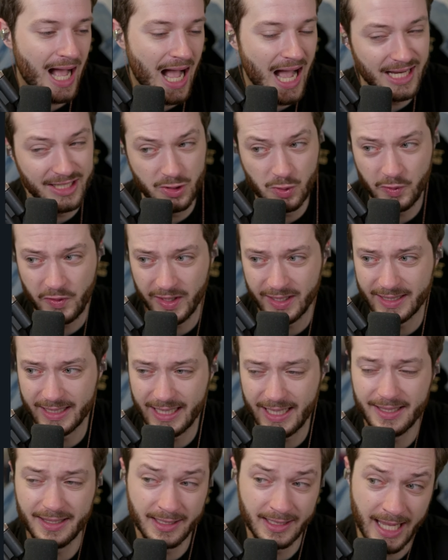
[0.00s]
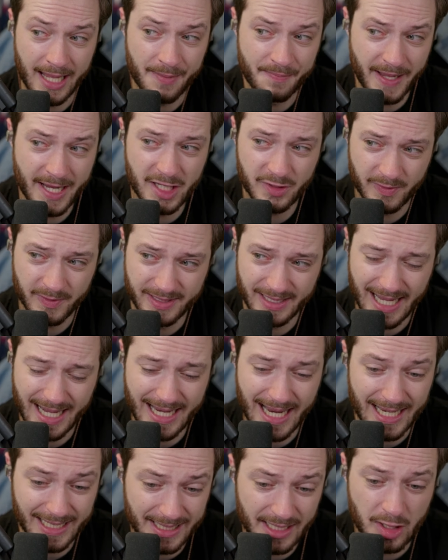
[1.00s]
I do think the, the game pace was,
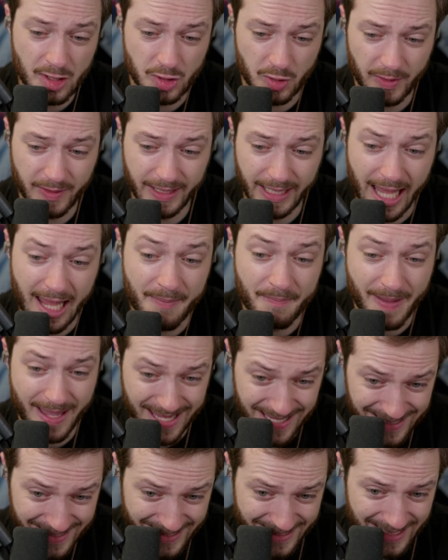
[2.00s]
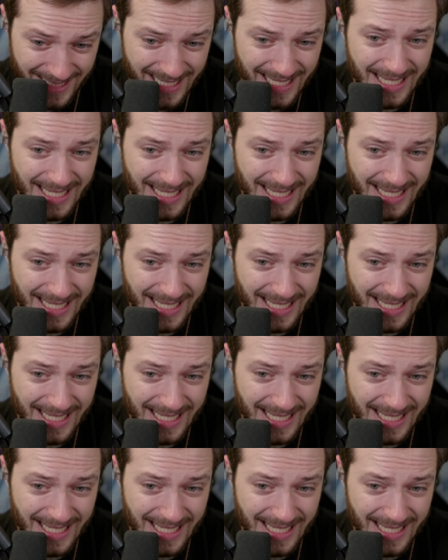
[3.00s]
I, I did enjoy the game pace.